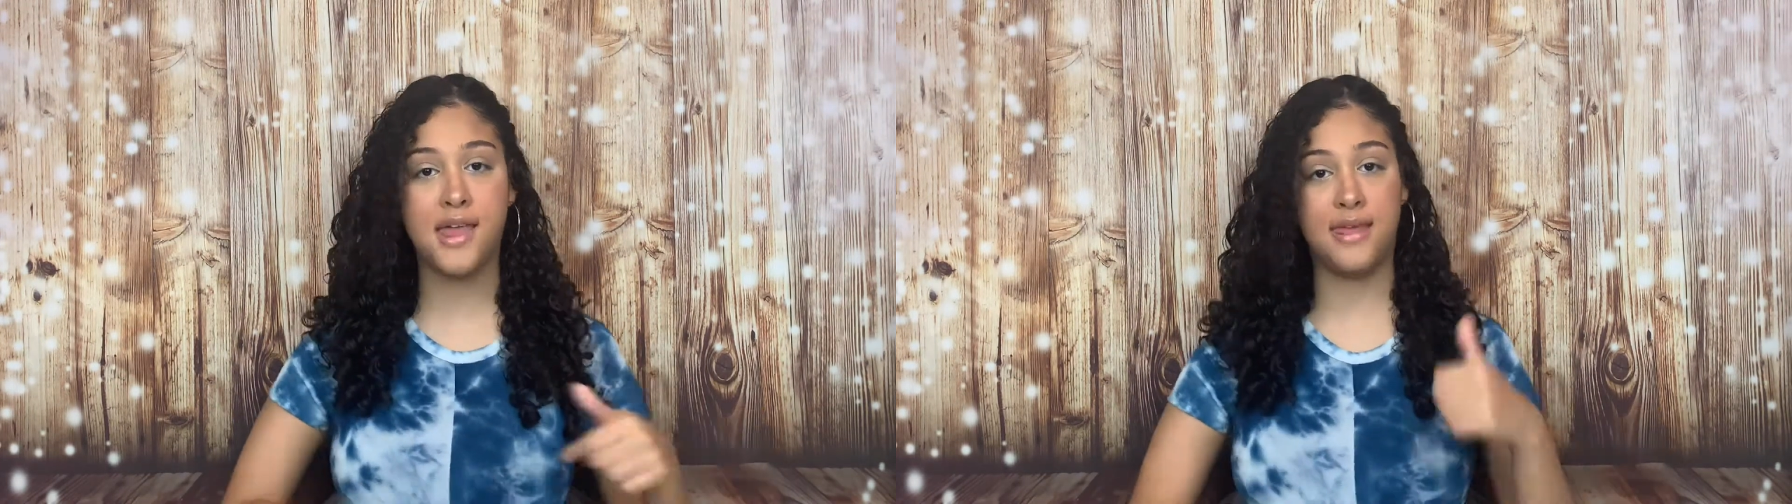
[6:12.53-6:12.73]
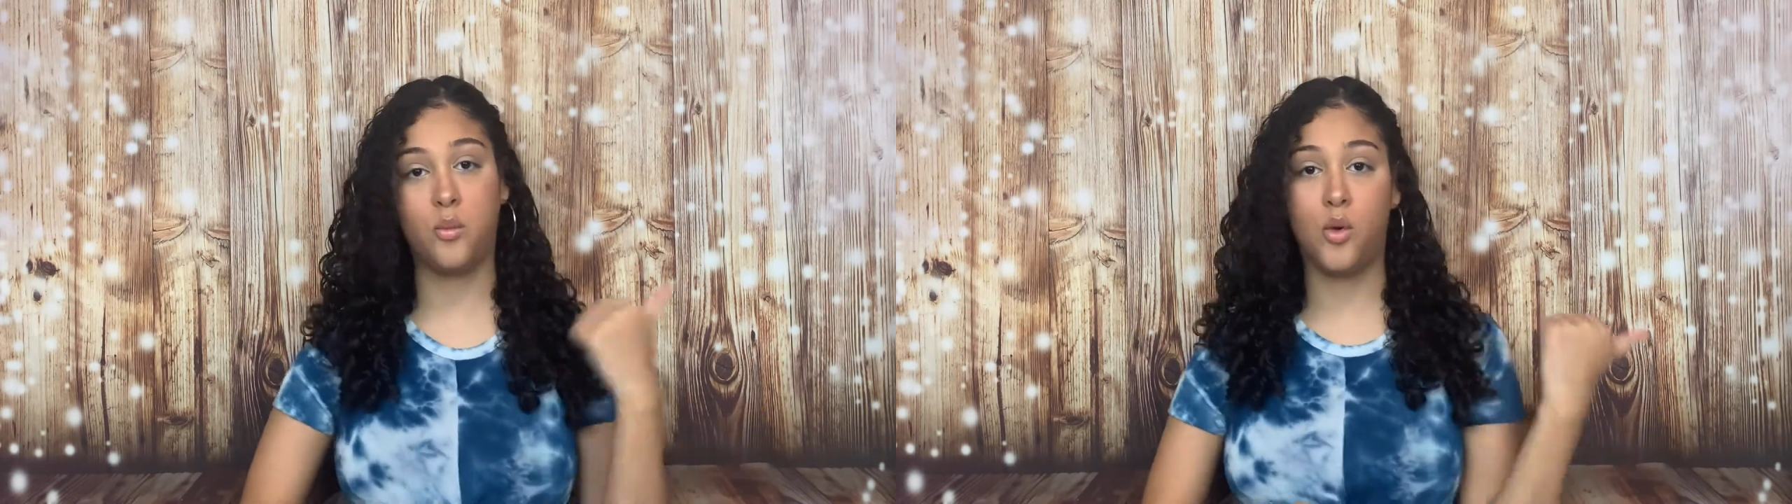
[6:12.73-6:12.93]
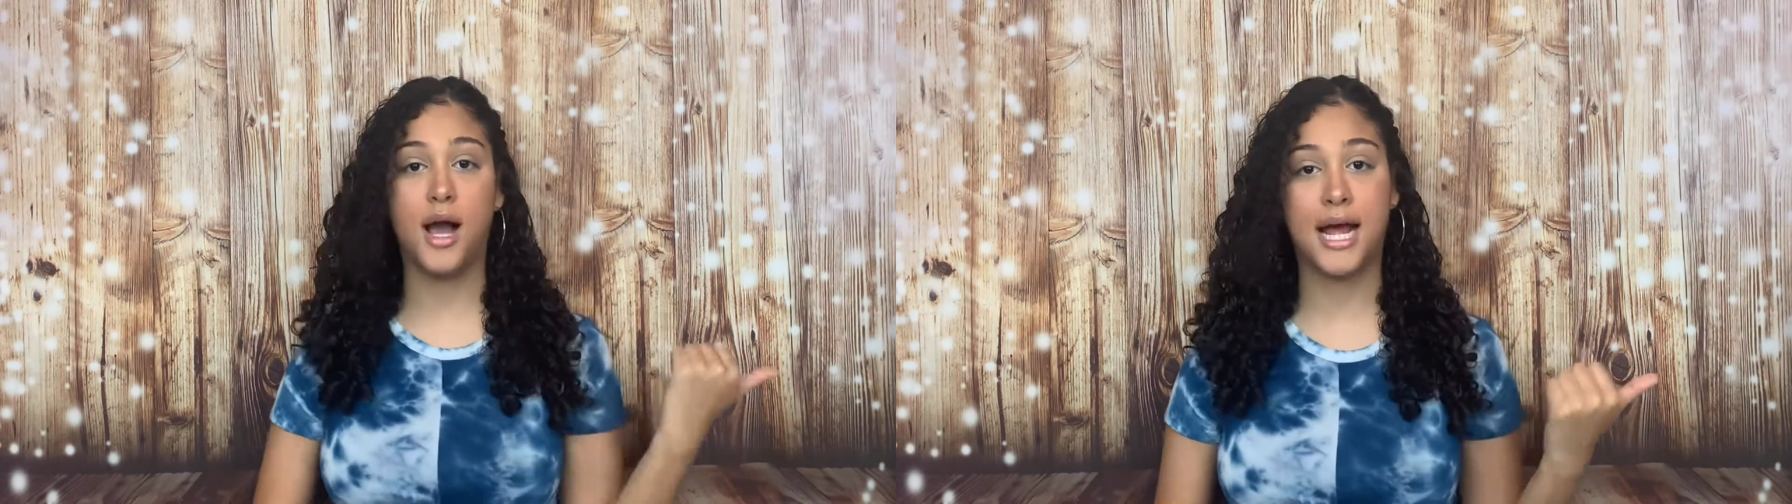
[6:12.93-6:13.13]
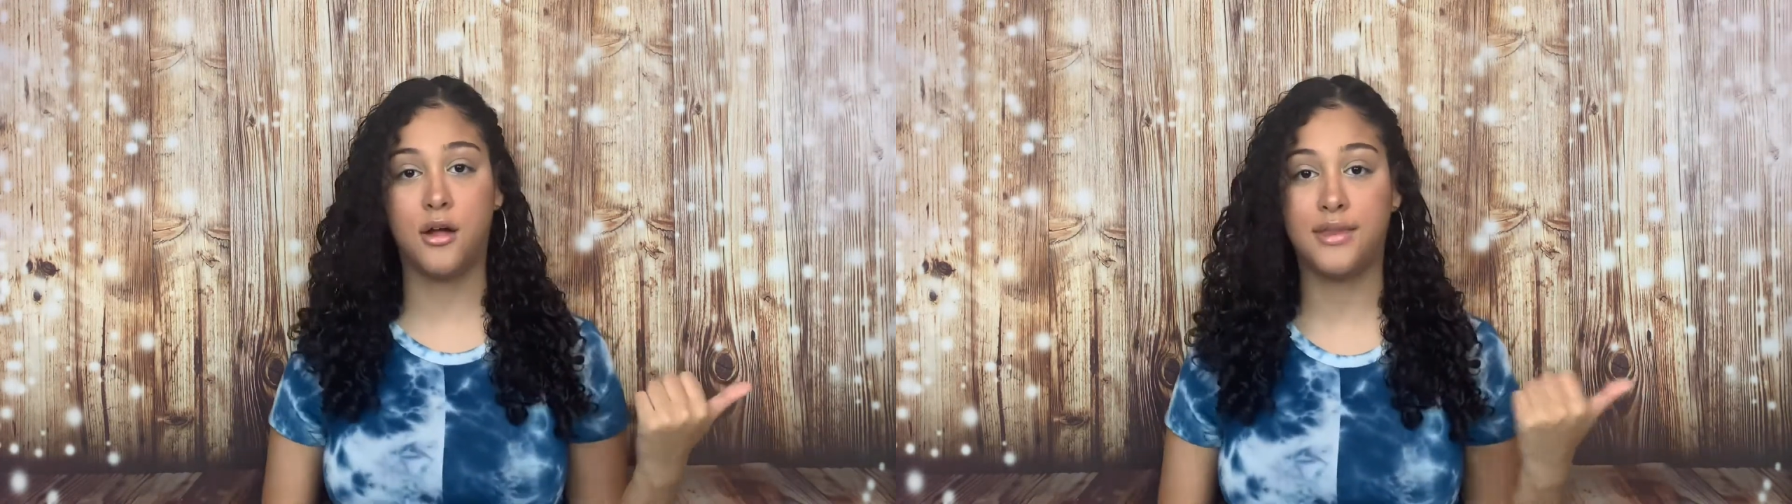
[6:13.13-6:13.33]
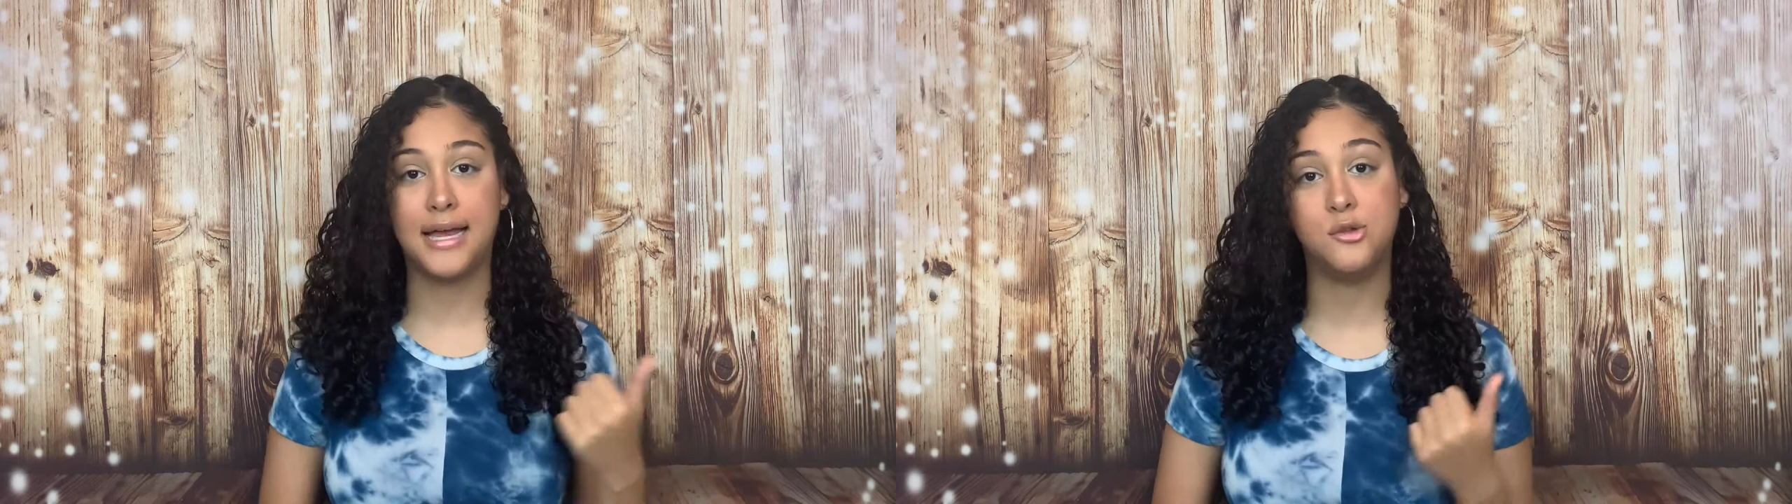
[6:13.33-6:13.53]
then walk
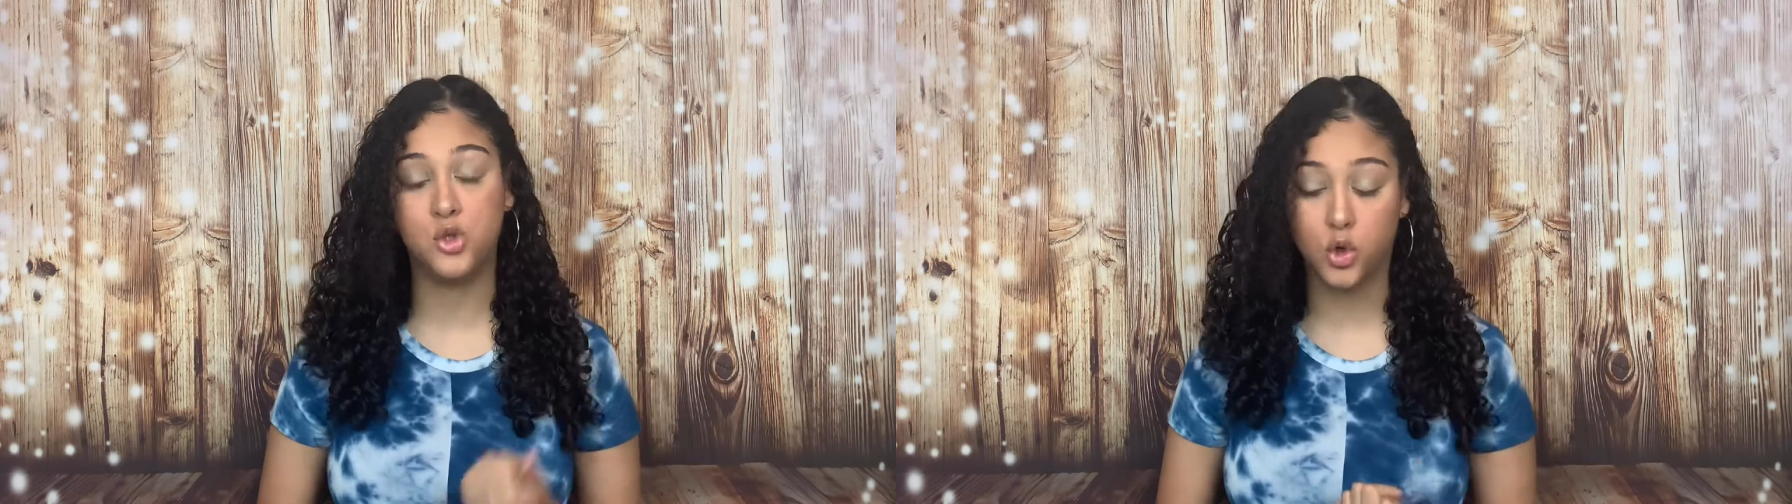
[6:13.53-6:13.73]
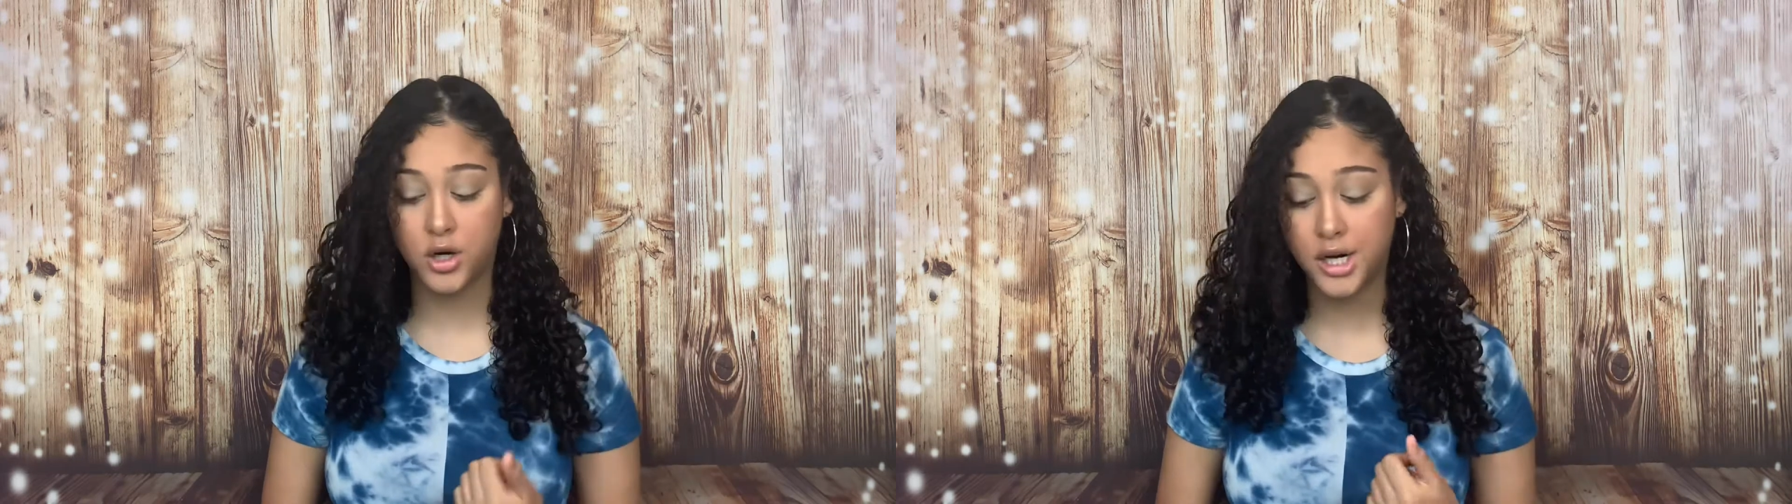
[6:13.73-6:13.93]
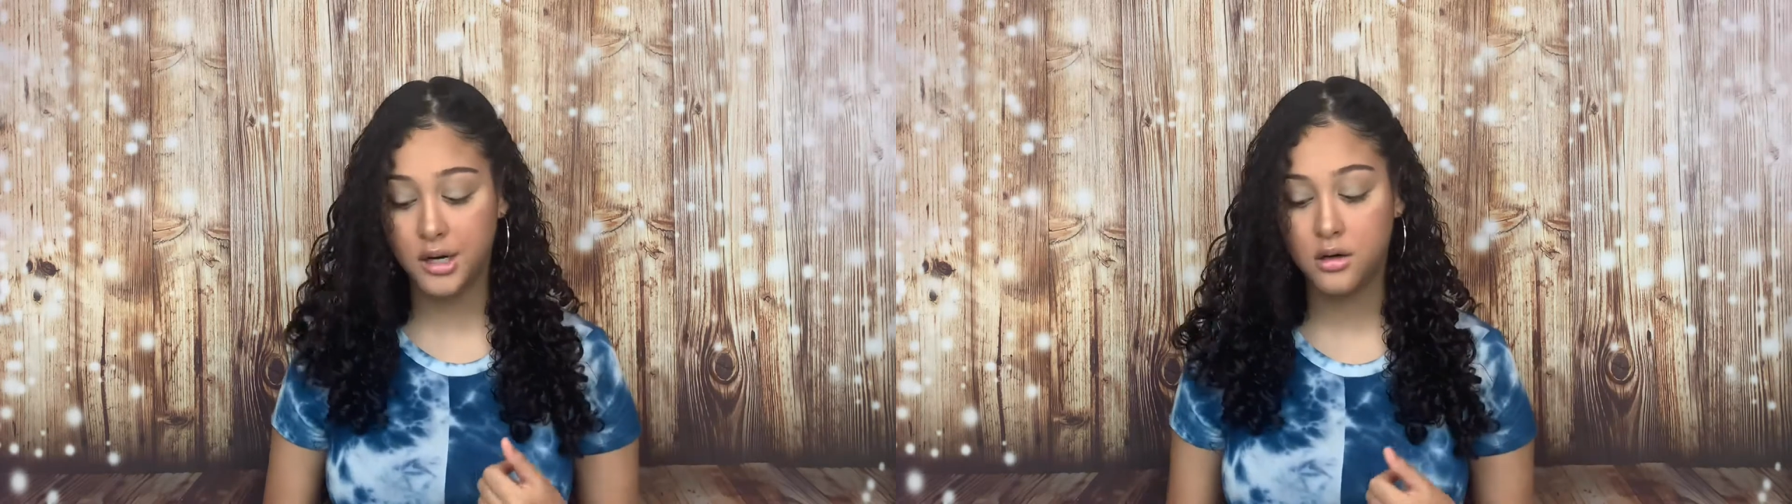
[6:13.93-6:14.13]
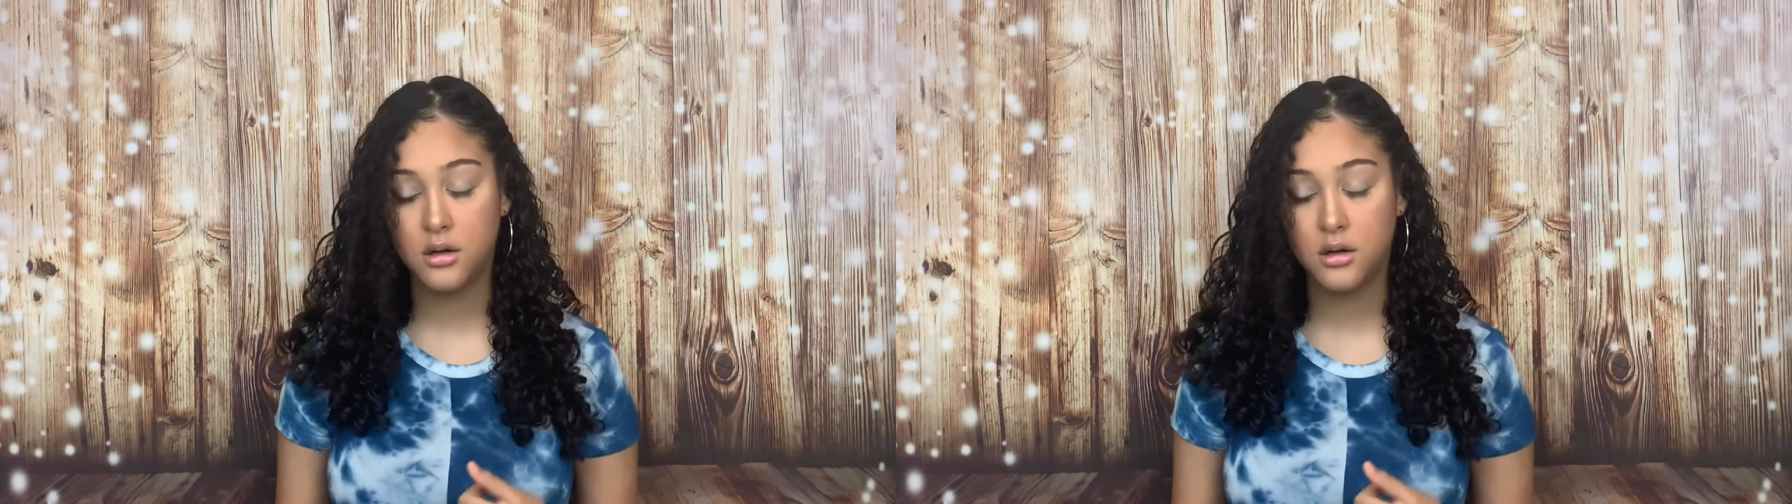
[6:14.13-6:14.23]
out that door.